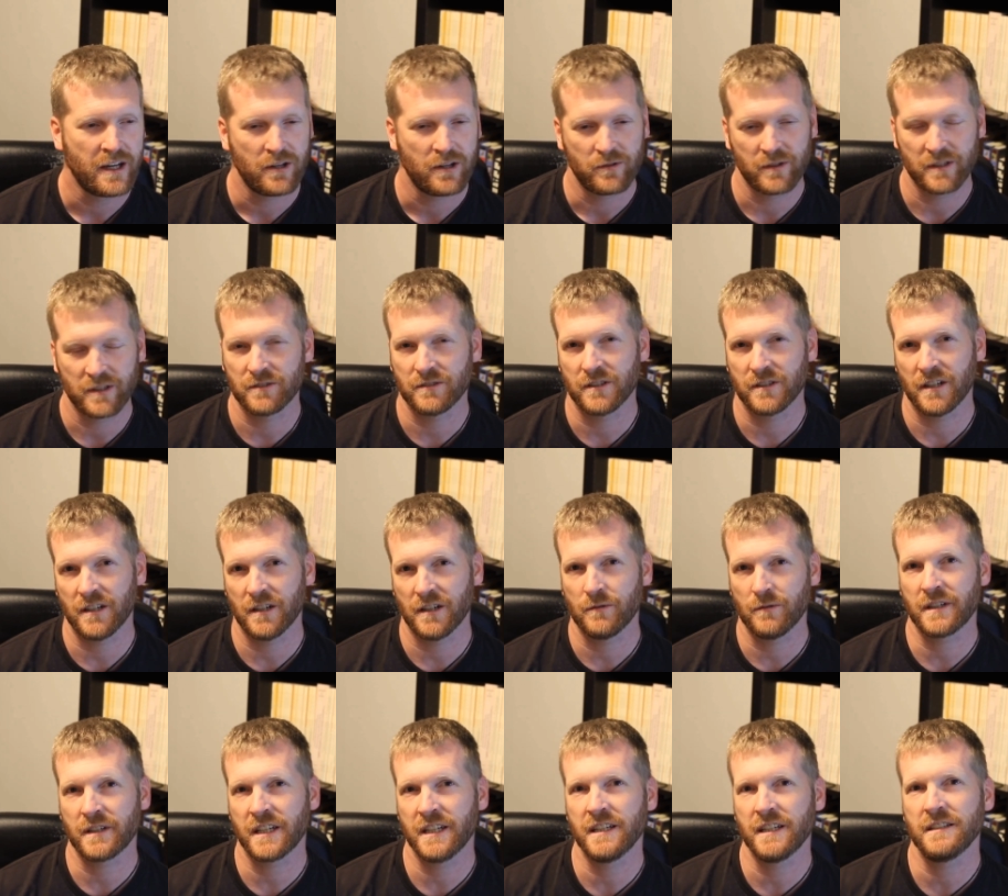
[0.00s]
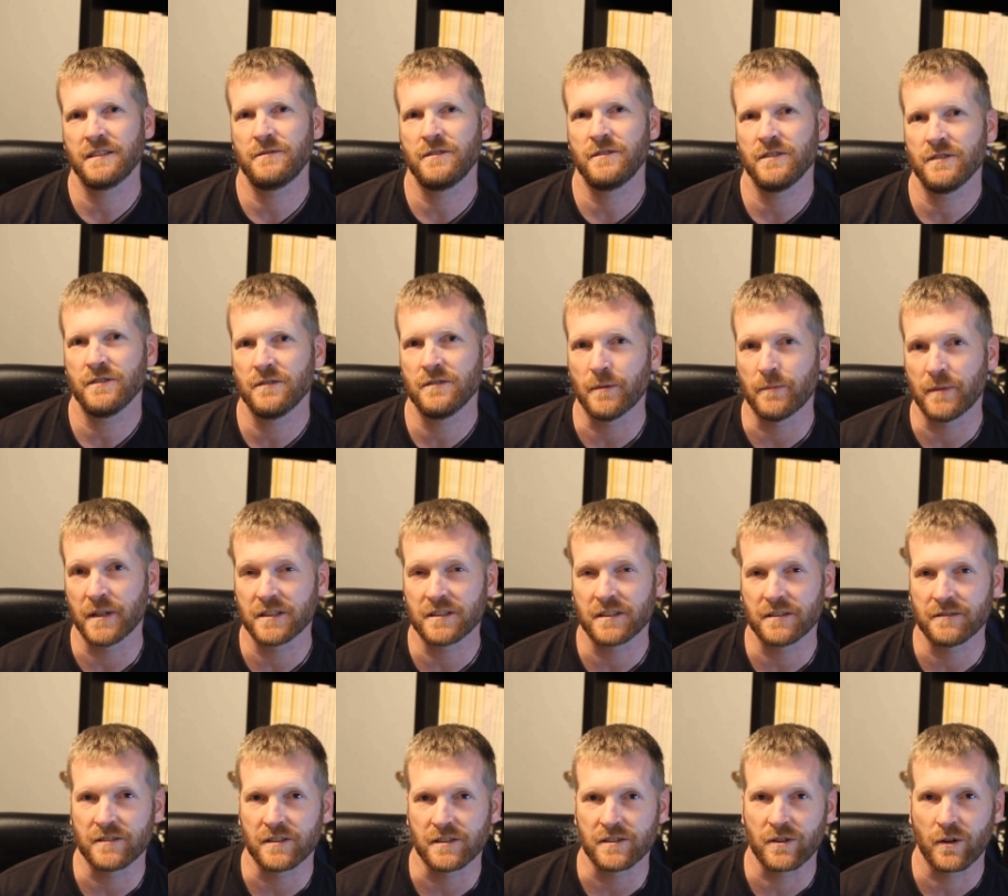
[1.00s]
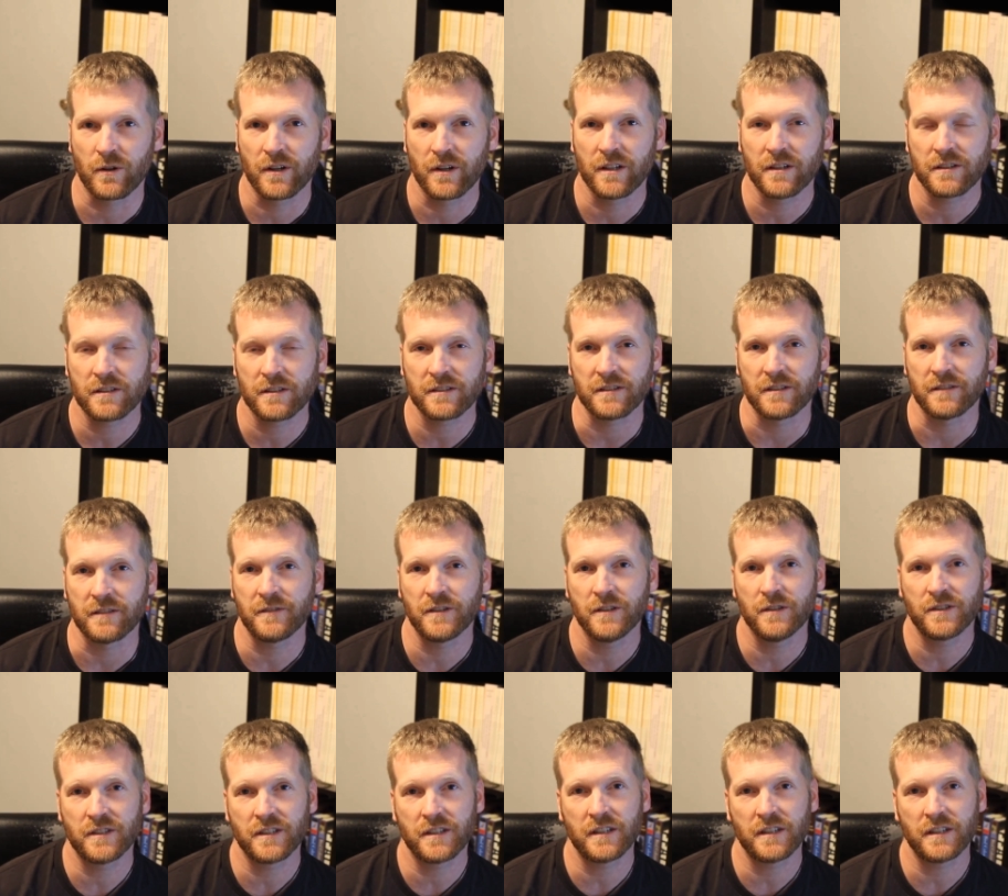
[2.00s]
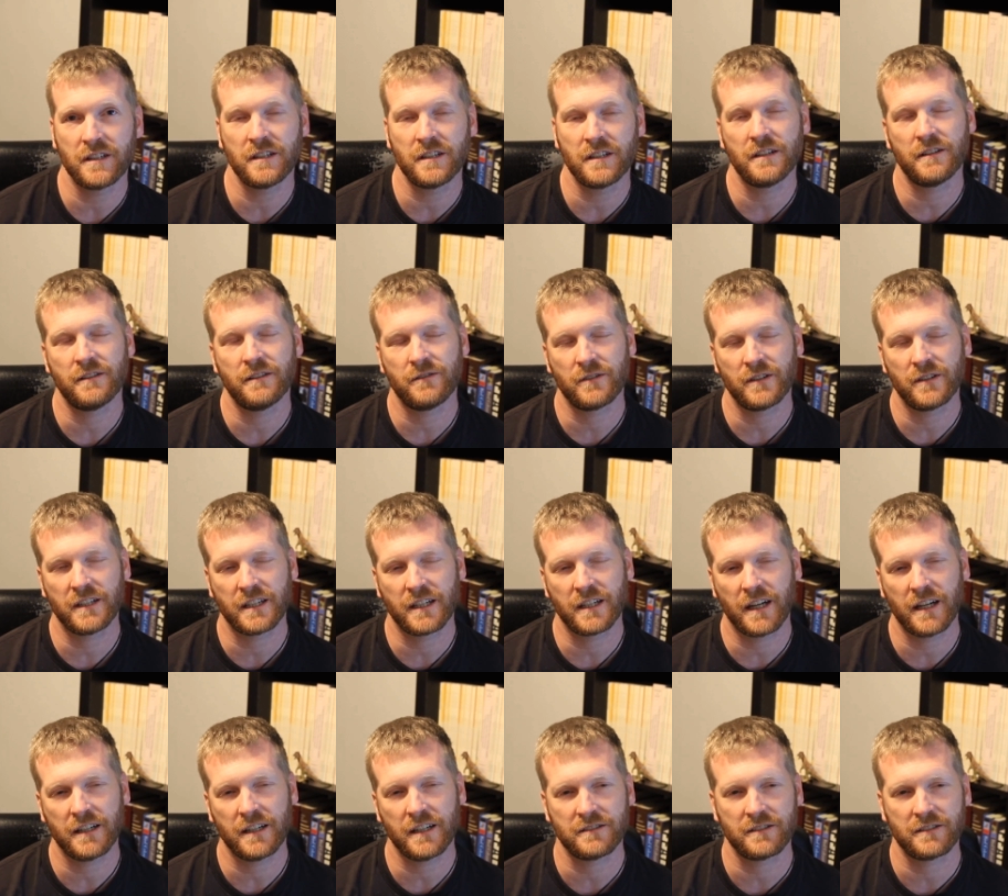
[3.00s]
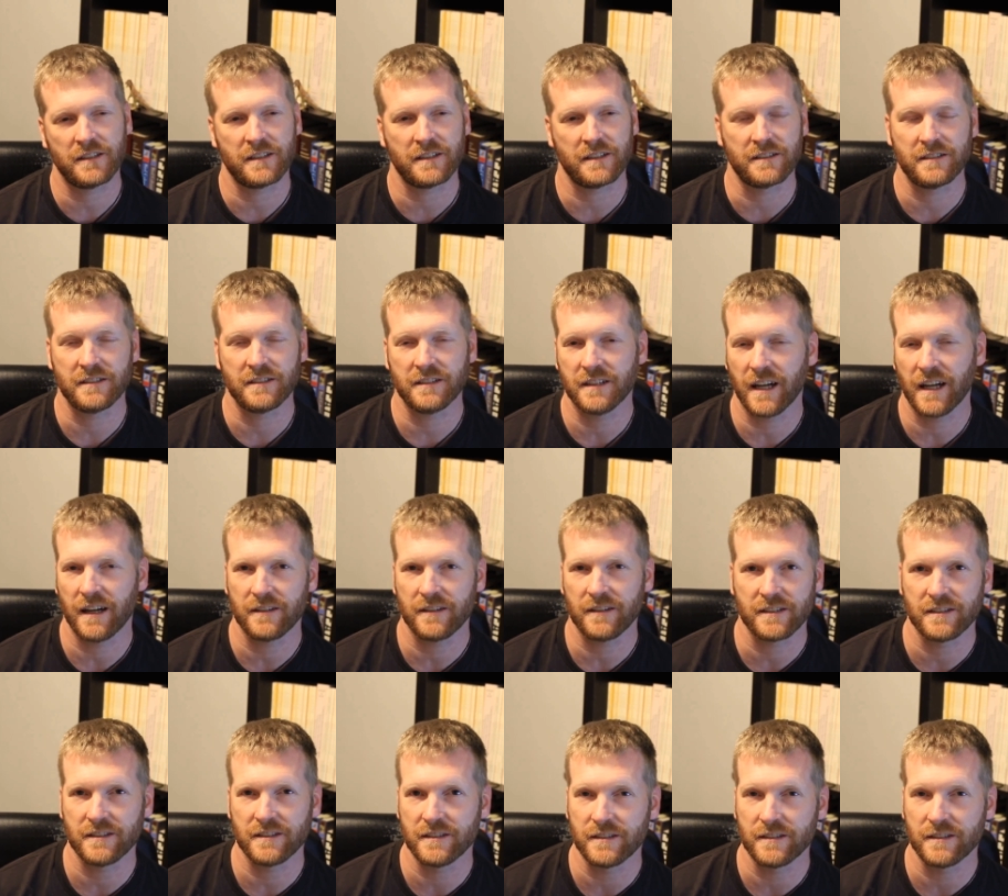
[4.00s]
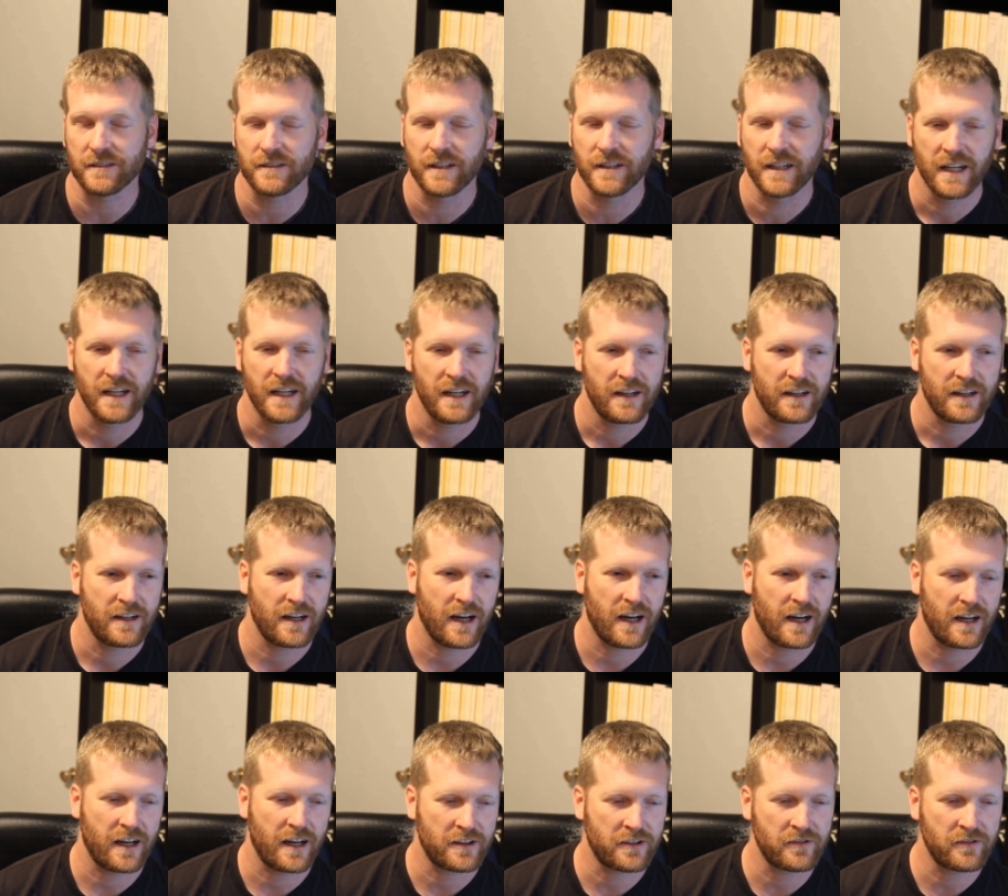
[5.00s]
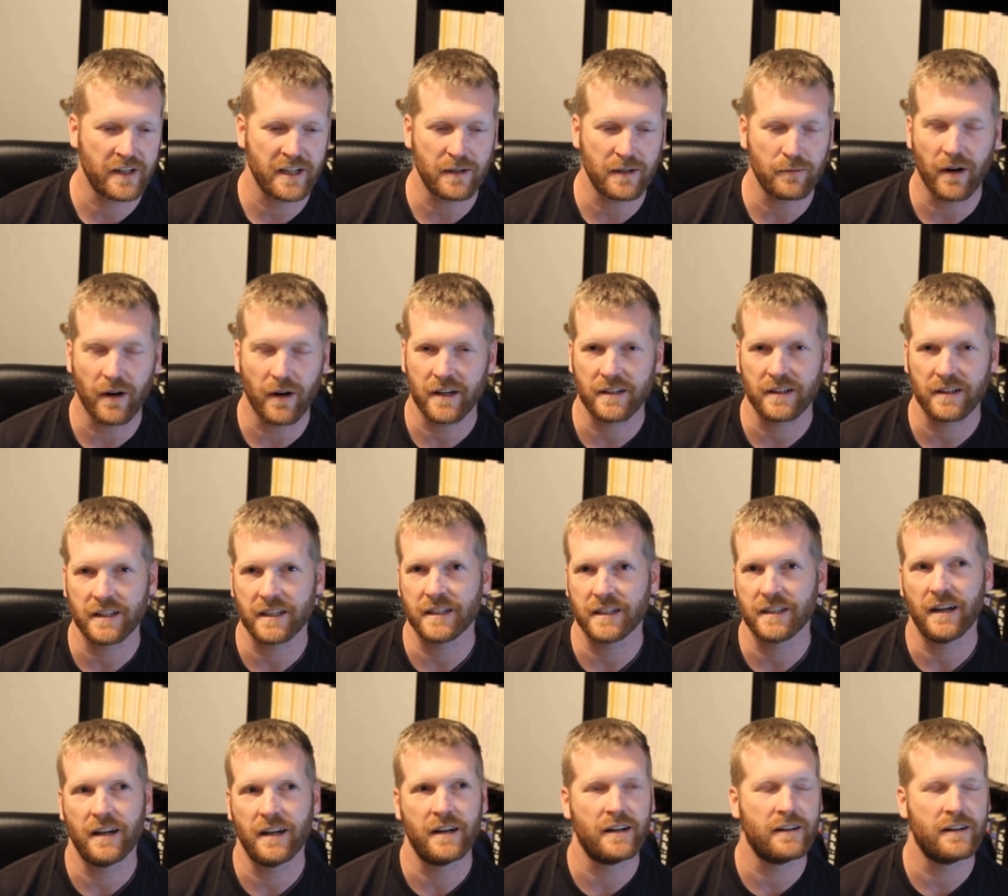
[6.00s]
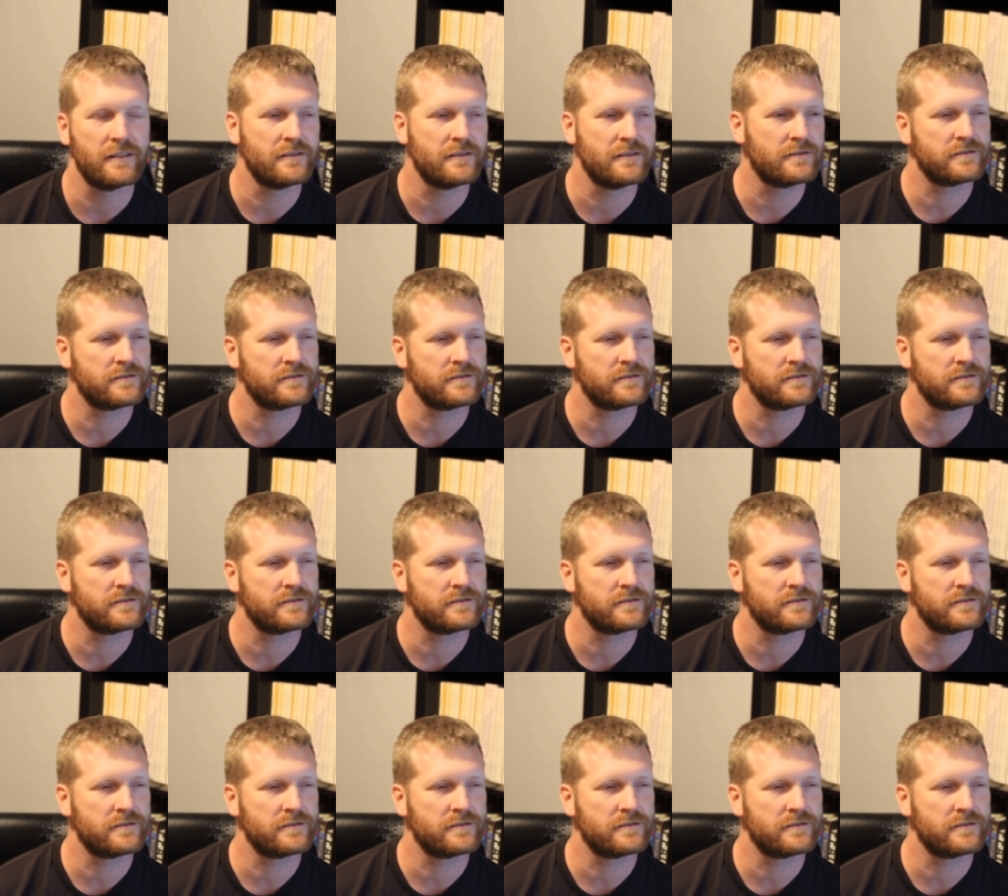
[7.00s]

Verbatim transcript: which uh, we're going to do a bunch of tutorials in the future for you guys so you can see how to do uh, 3D modeling of